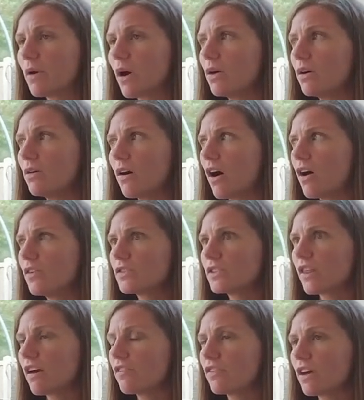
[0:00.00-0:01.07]
But
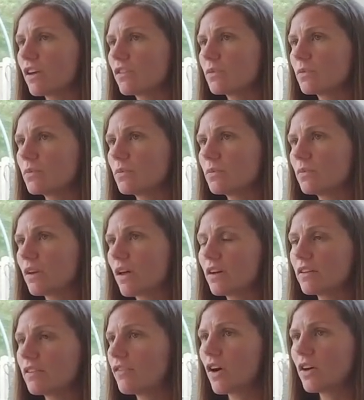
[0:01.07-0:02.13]
after that first
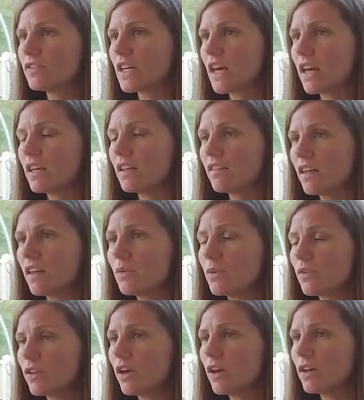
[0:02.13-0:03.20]
like 5 days, it
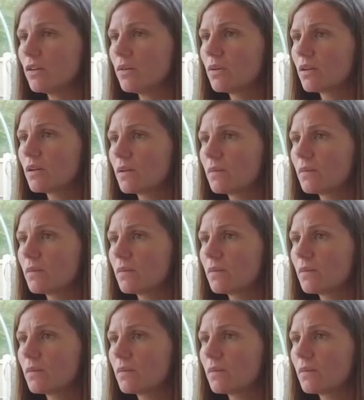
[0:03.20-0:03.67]
was you.